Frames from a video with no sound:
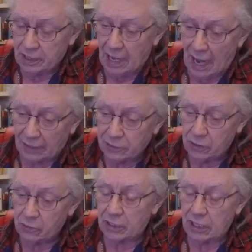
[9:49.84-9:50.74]
and
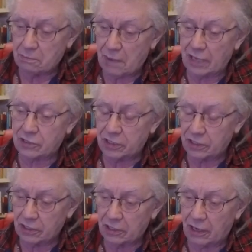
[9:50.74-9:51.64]
you can imagine
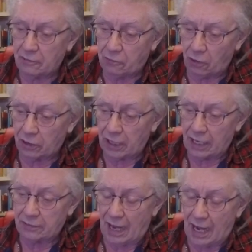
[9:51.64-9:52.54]
that a fault
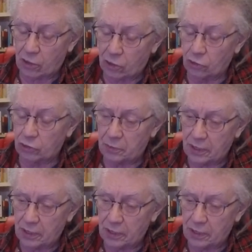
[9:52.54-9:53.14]
like that could be